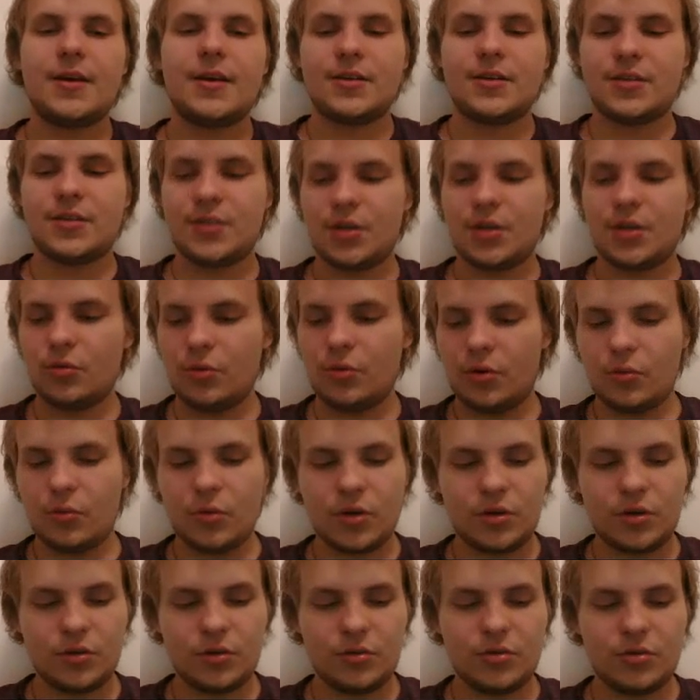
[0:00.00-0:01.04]
So
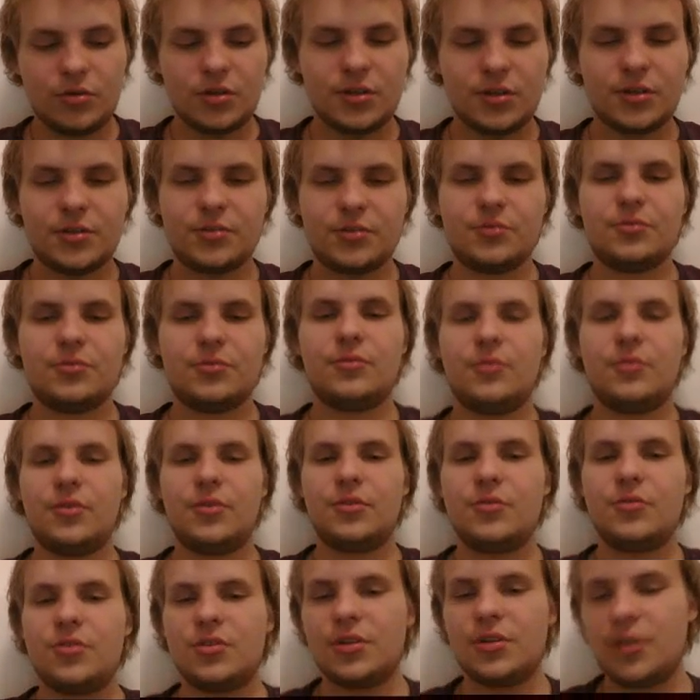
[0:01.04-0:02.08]
what you usually do,
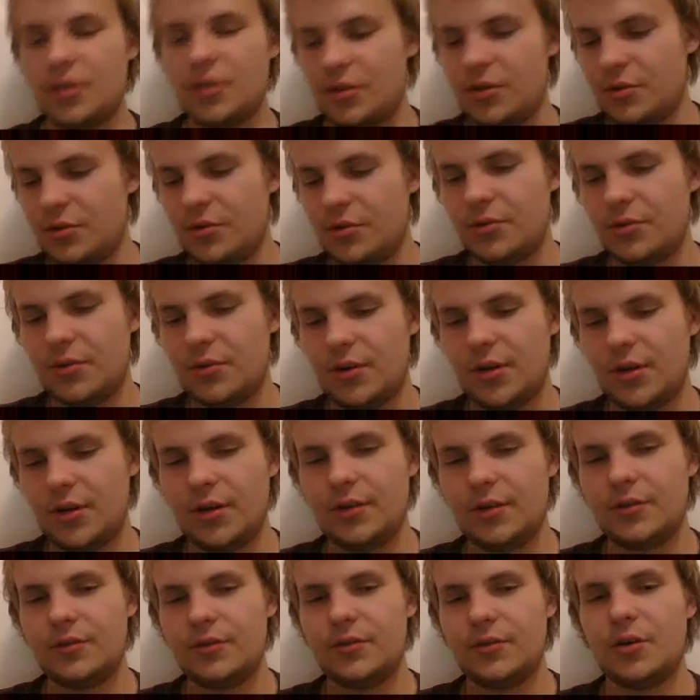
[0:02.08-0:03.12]
usually you
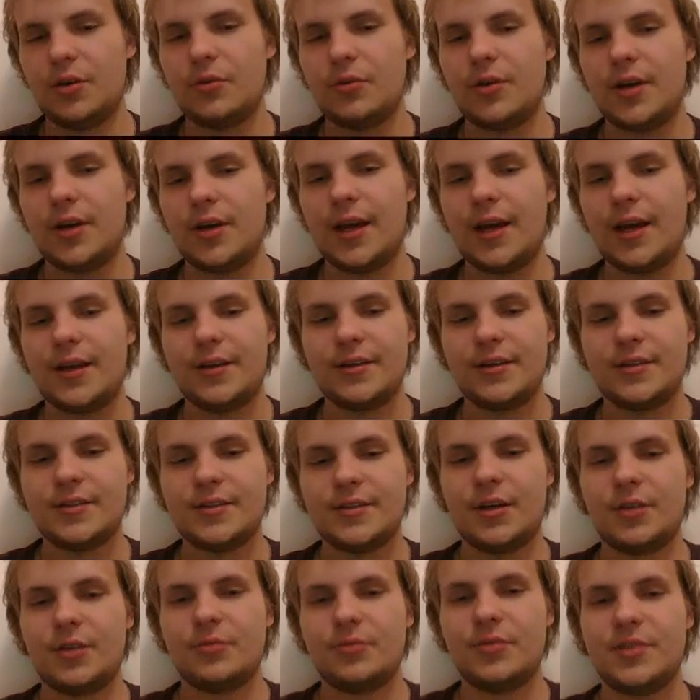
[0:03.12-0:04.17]
go ahead and
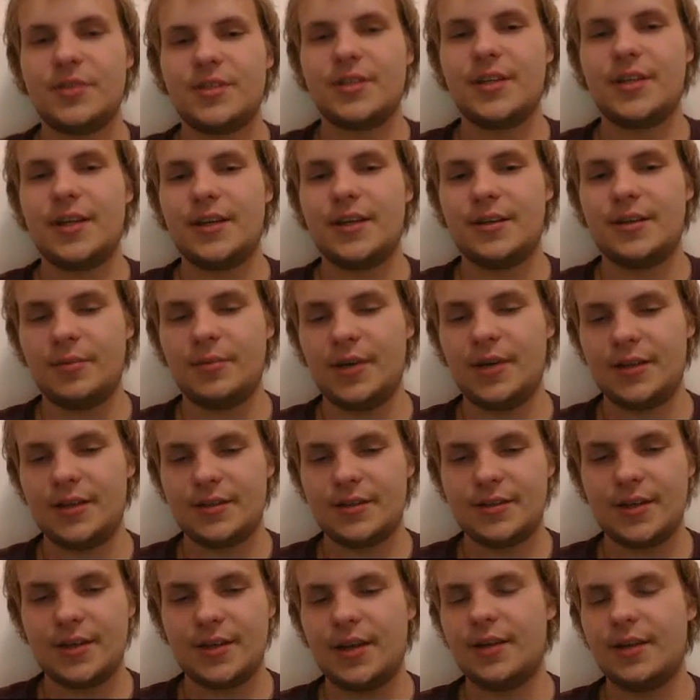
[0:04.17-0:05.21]
start with the
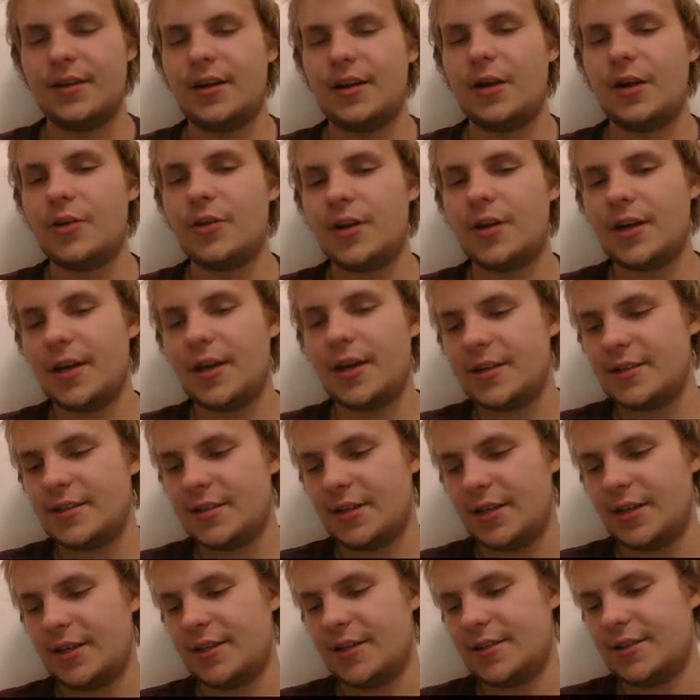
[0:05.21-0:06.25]
database. And in our case,
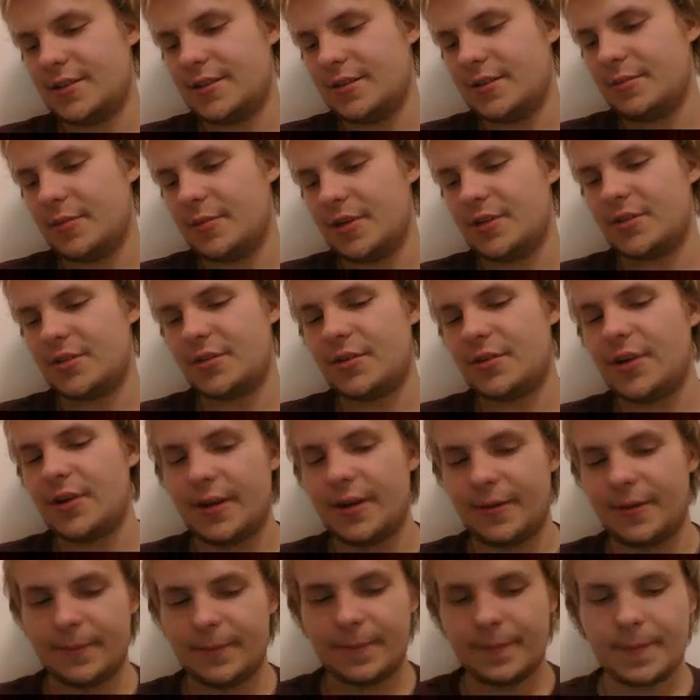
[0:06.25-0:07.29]
it's
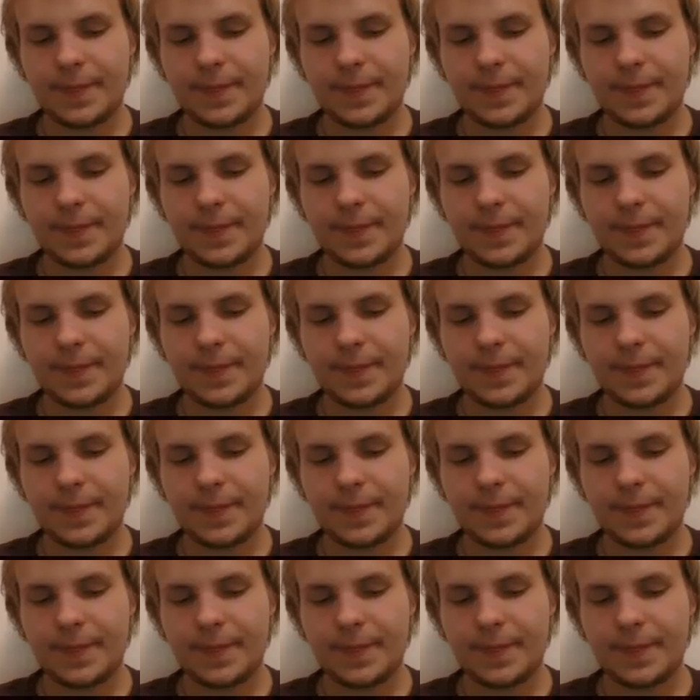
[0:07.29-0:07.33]
MySQL.